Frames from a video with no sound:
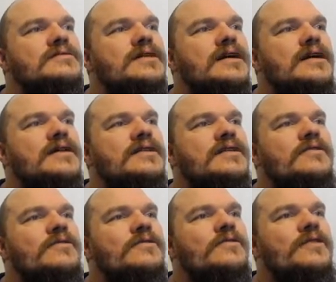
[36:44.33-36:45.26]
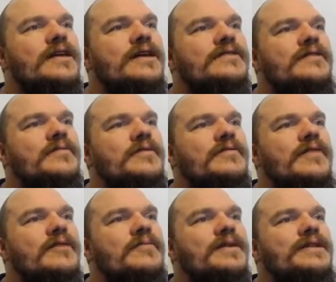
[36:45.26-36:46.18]
and collect some
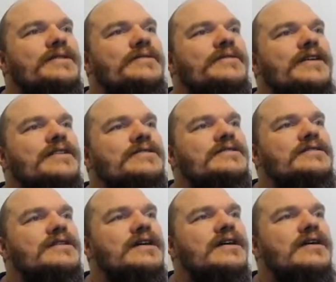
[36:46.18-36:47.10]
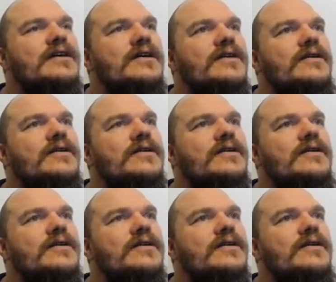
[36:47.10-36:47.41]
environmental science here.